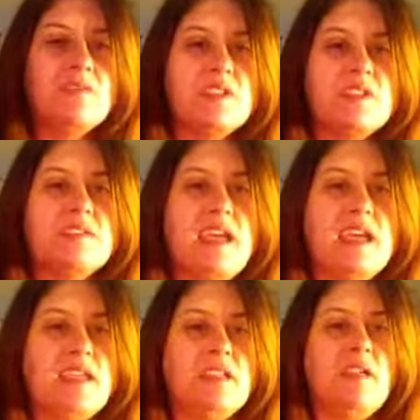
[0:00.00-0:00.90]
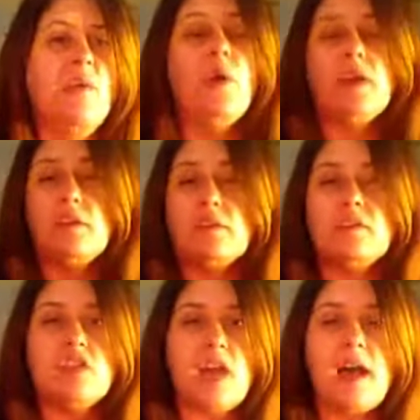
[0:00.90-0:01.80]
which is a oil
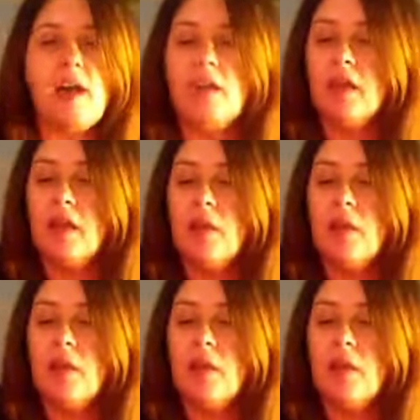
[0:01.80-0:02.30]
gel,